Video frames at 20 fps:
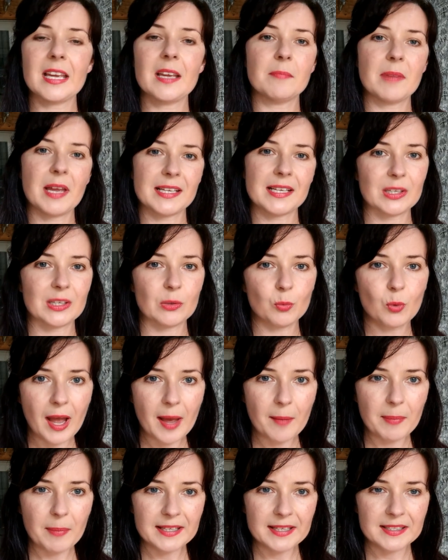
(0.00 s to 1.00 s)
It makes it
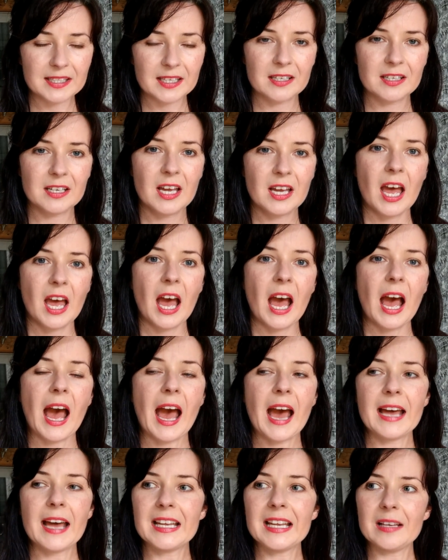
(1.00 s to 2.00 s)
wear better,
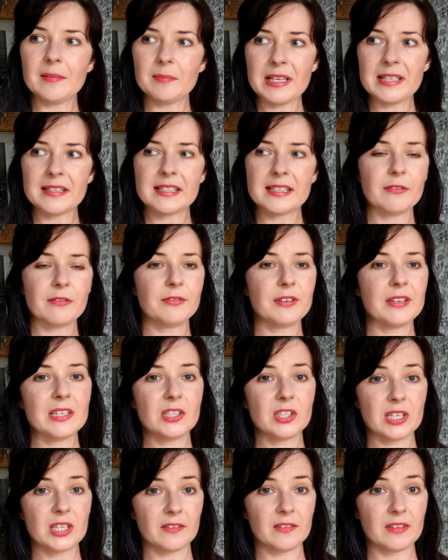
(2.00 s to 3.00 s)
and it means that
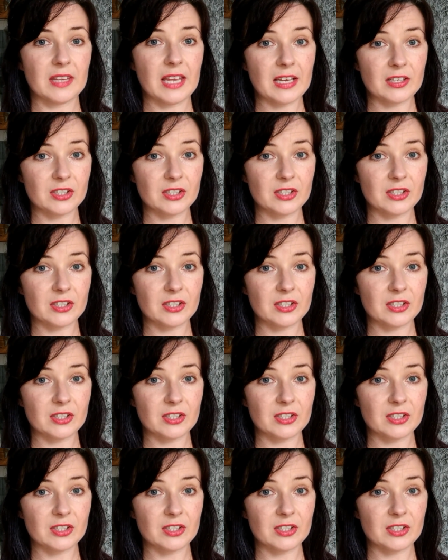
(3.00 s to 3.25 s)
finishing the